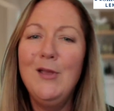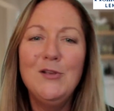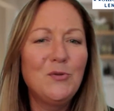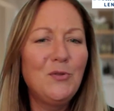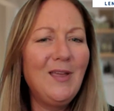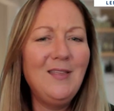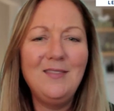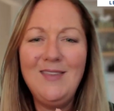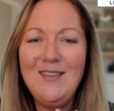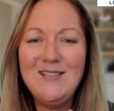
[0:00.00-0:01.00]
So
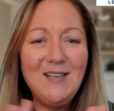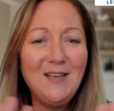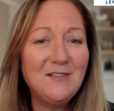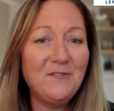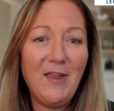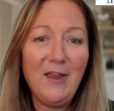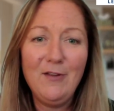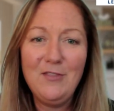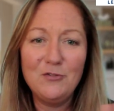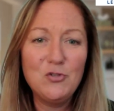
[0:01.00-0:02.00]
these things
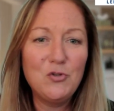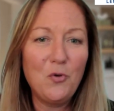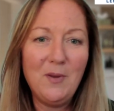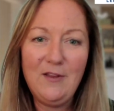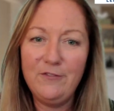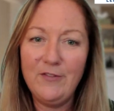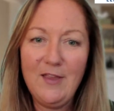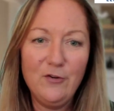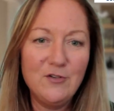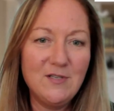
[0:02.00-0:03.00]
vary. There's so many
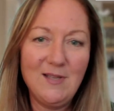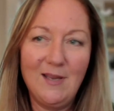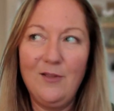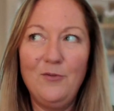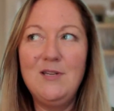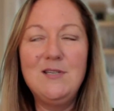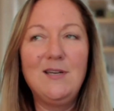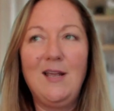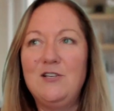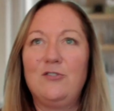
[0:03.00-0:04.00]
flavors. It's like going into
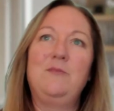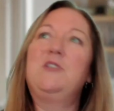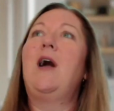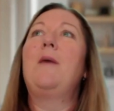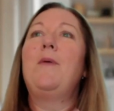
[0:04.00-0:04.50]
an ice cream shop.